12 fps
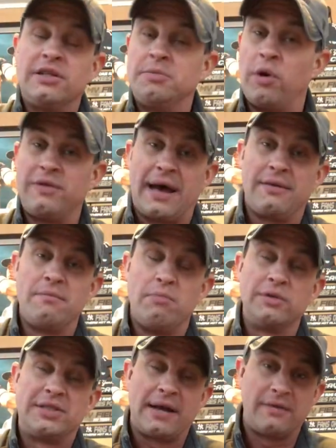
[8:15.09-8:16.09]
He's most,
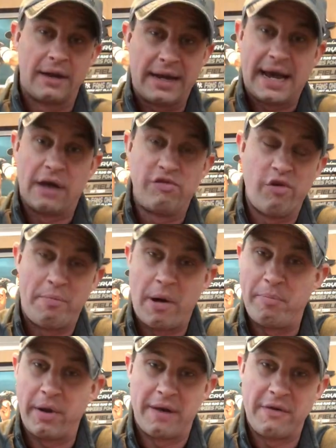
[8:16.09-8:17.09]
most athletic college
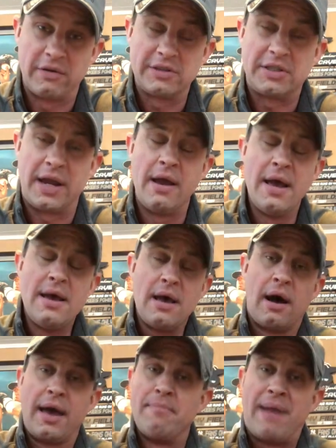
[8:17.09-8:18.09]
football player I've ever seen
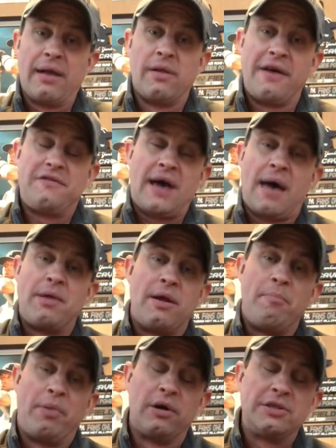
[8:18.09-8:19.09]
uh, in my lifetime and
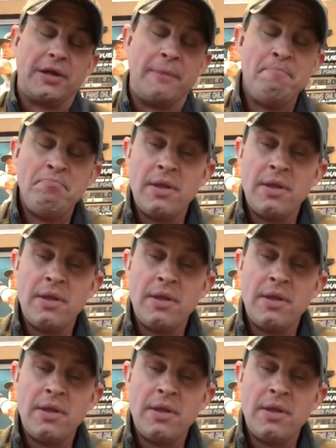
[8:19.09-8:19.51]
in person.